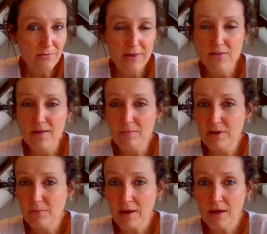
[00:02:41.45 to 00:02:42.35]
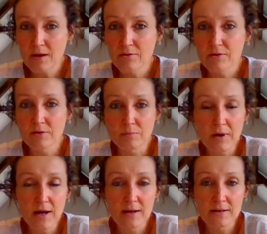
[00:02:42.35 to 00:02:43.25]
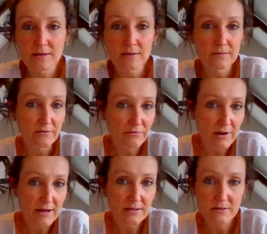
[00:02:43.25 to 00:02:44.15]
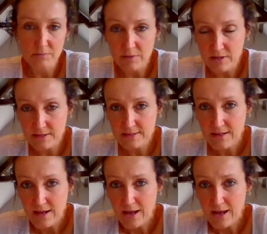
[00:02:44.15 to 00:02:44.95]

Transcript: whether that be a parent, a partner, a friend, a boss,